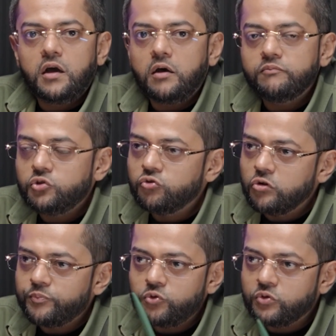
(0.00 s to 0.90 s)
Europe,
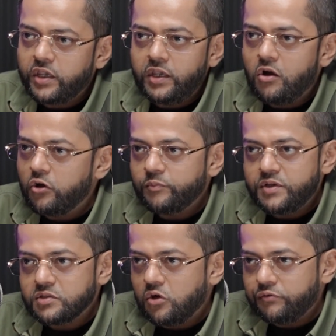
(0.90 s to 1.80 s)
UK economies
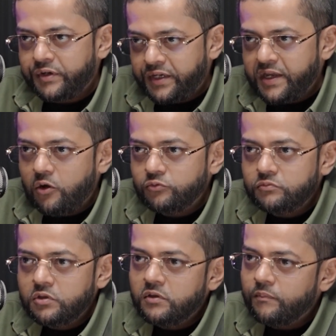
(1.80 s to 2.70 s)
are already down.
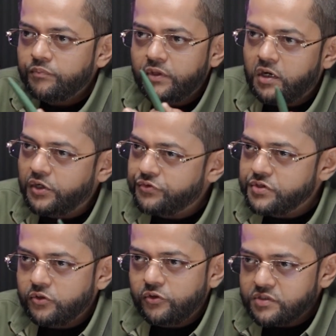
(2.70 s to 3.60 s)
The countries are
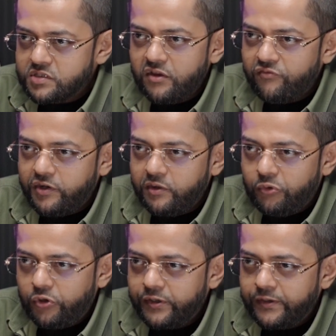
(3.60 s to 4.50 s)
not safe anymore.